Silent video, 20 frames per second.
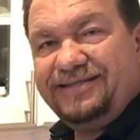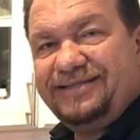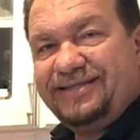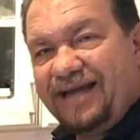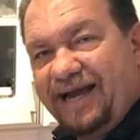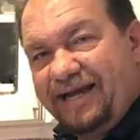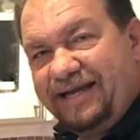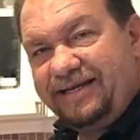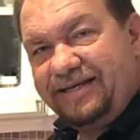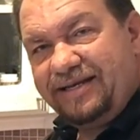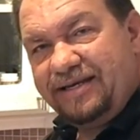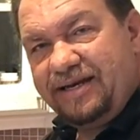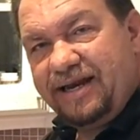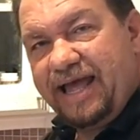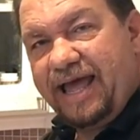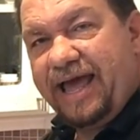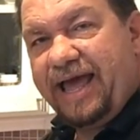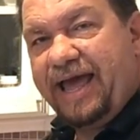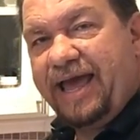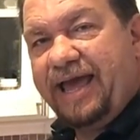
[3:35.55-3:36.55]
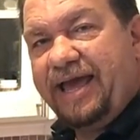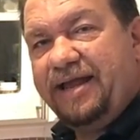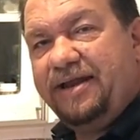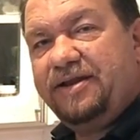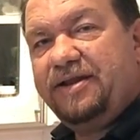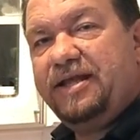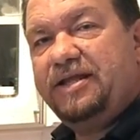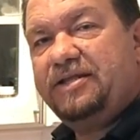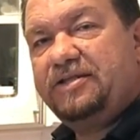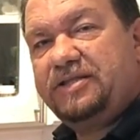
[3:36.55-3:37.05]
tighten,
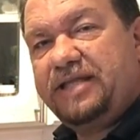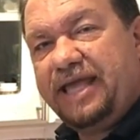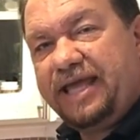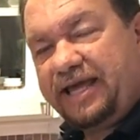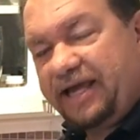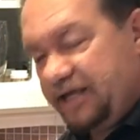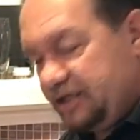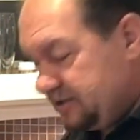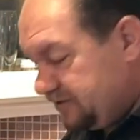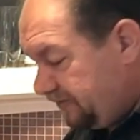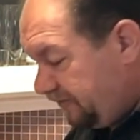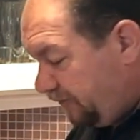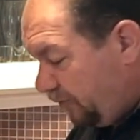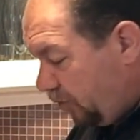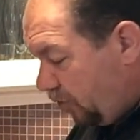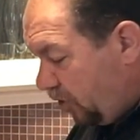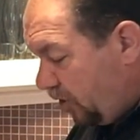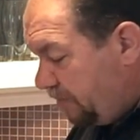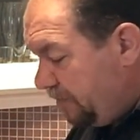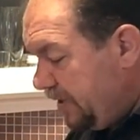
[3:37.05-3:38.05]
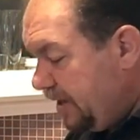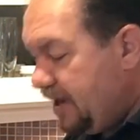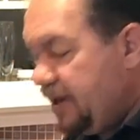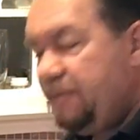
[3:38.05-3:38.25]
and take its form